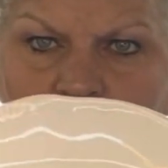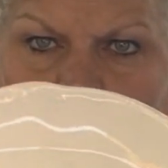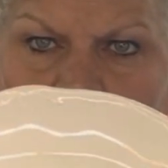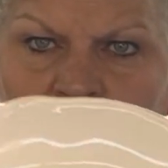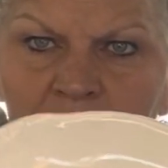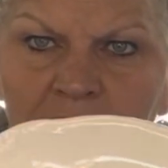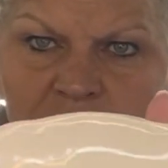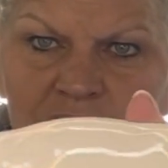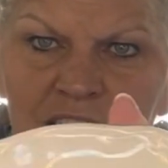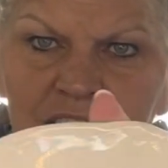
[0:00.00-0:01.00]

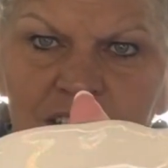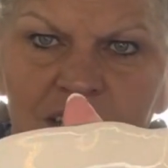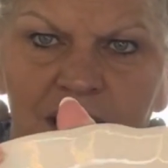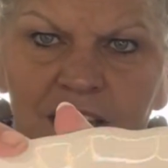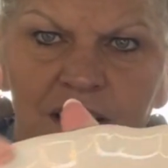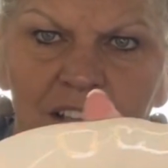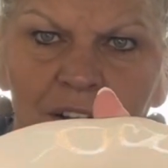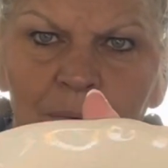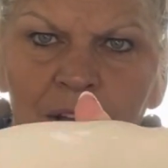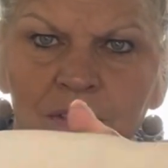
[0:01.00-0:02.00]
ornate detail
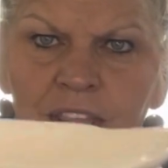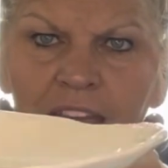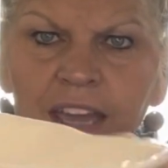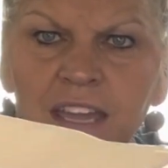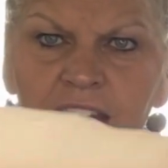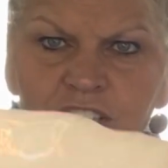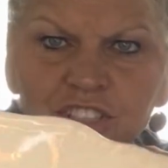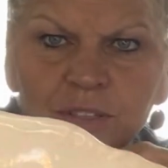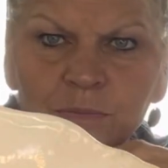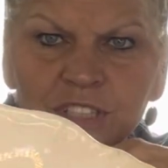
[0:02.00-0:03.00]
around the edge,
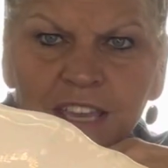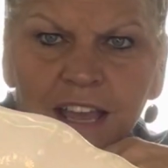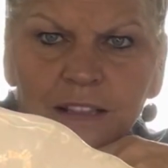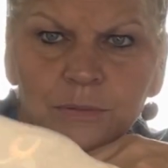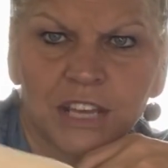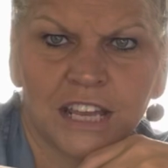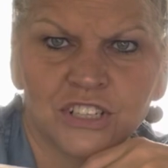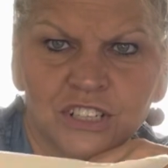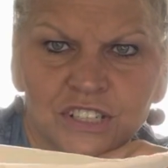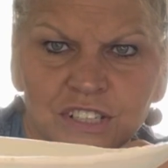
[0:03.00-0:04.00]
some scalloped edges.